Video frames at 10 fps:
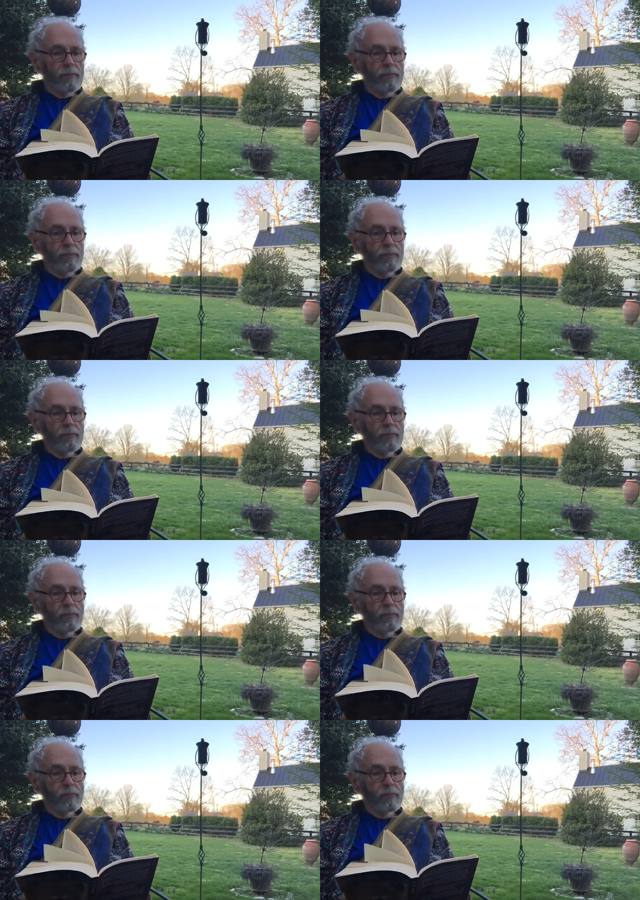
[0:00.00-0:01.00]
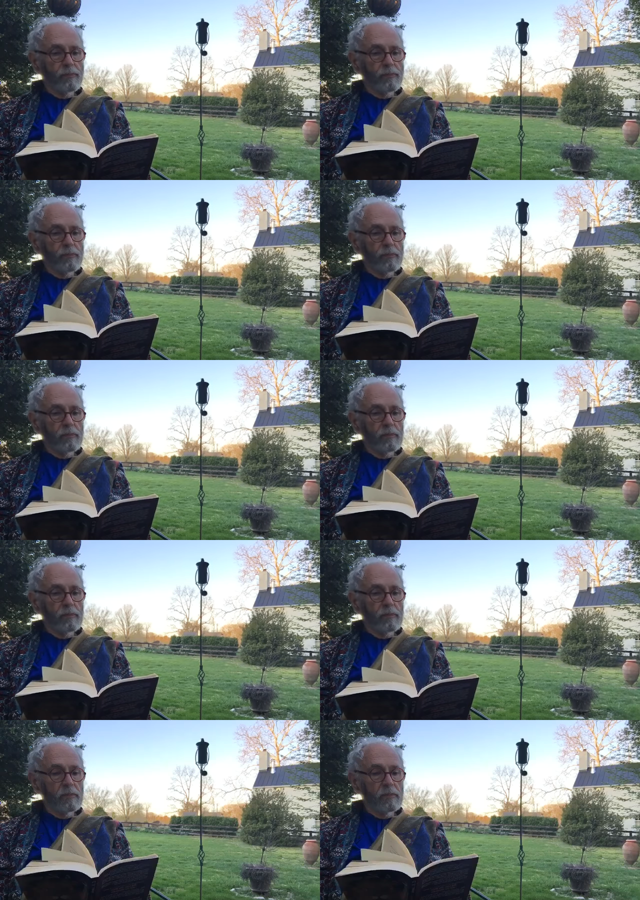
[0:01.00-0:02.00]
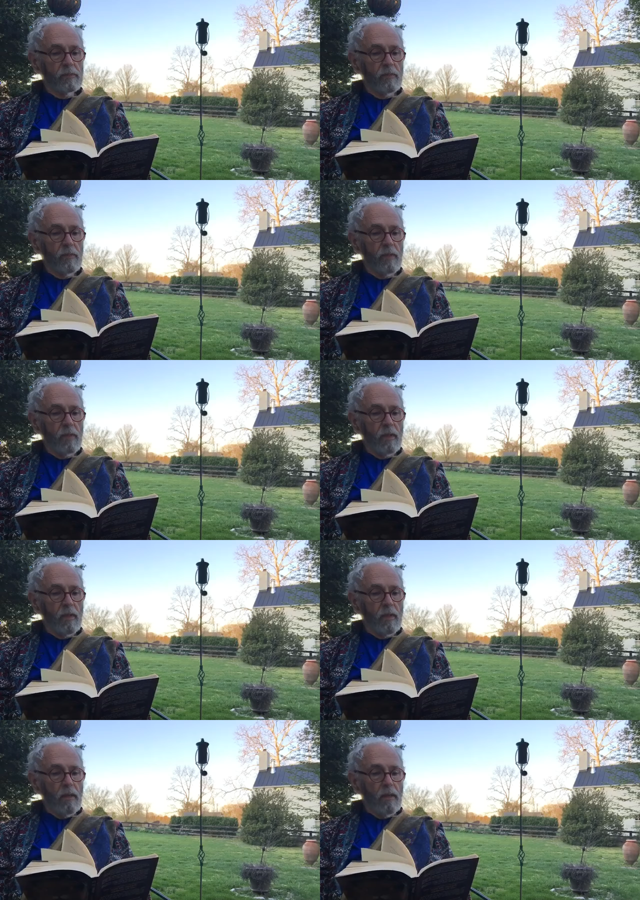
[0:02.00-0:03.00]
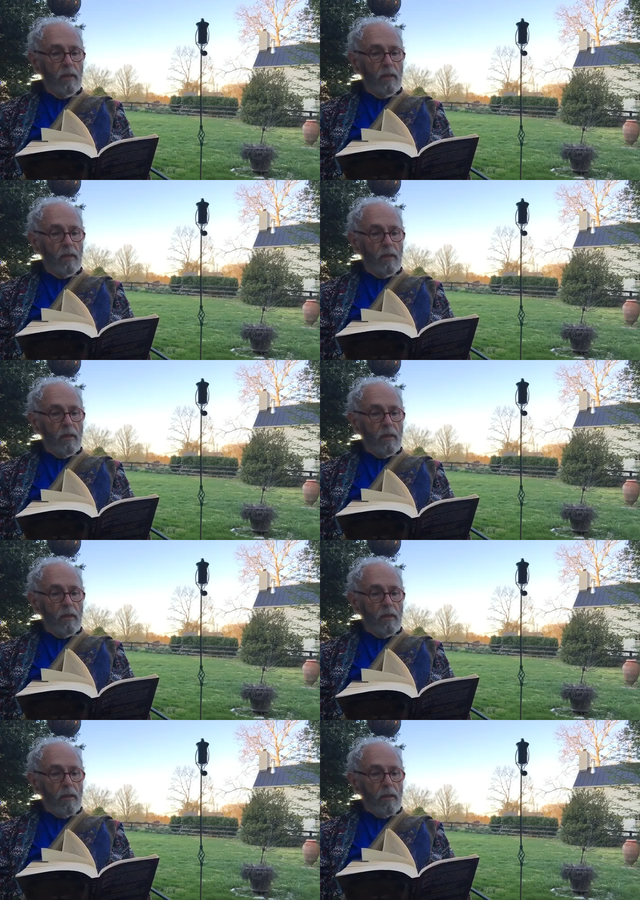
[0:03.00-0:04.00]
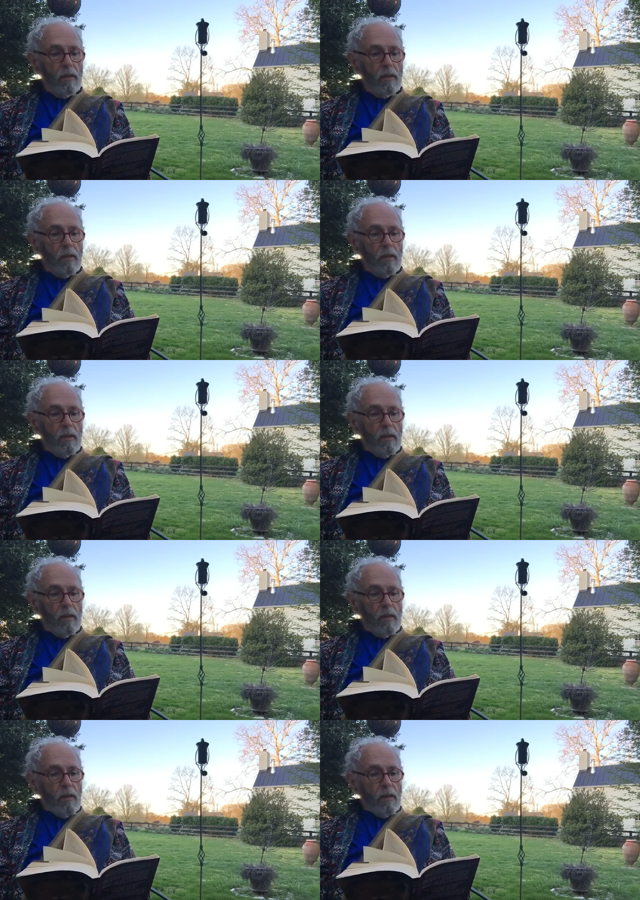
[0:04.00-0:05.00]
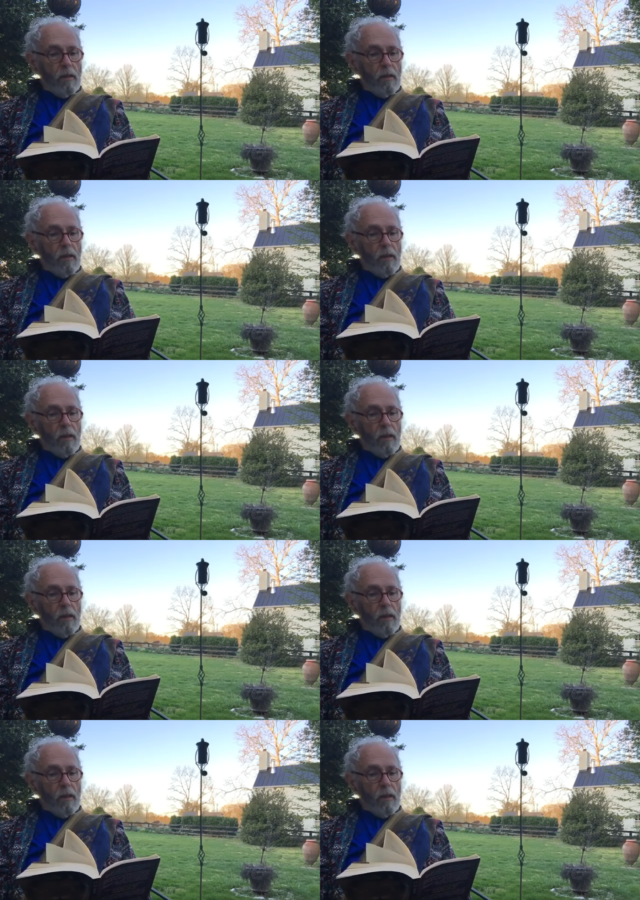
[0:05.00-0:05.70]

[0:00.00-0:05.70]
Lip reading: (silence)